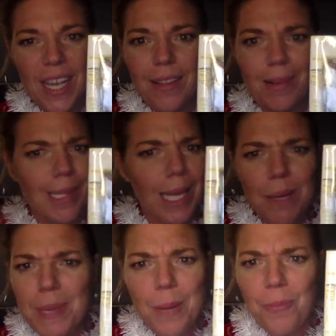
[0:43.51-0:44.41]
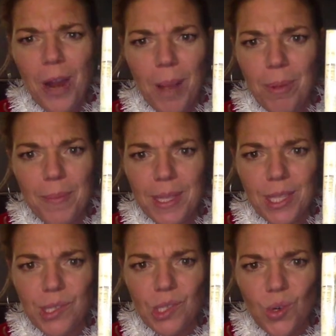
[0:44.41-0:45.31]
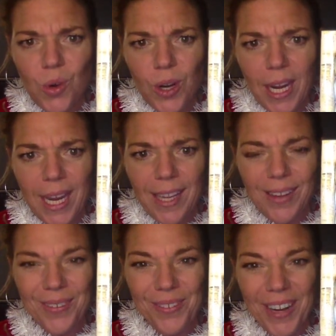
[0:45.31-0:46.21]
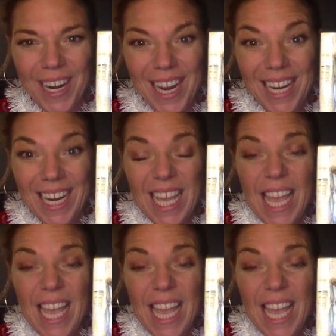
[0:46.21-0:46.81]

There's going to be a problem in the story, right?